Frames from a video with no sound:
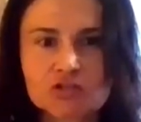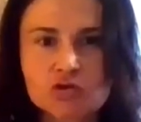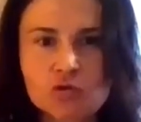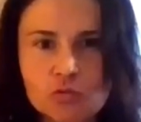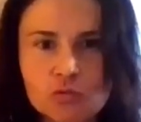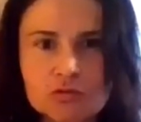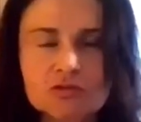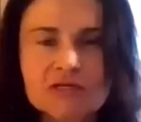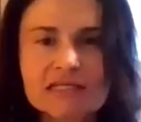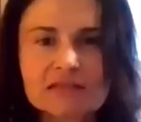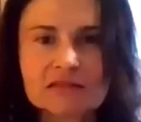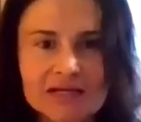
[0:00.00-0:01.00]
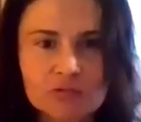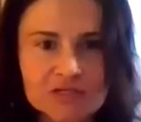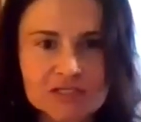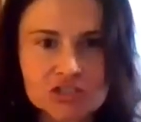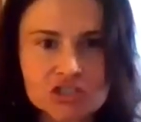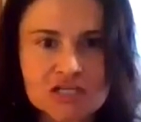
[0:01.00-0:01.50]
tool and
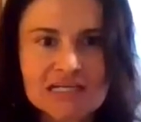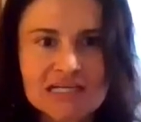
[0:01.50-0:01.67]
language.